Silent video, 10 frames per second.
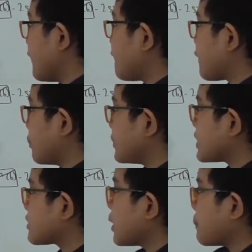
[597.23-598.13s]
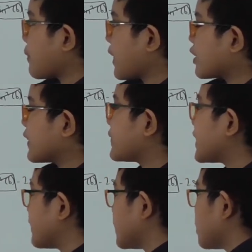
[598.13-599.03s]
from this Pythagorean
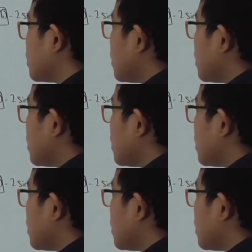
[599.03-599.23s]
identity.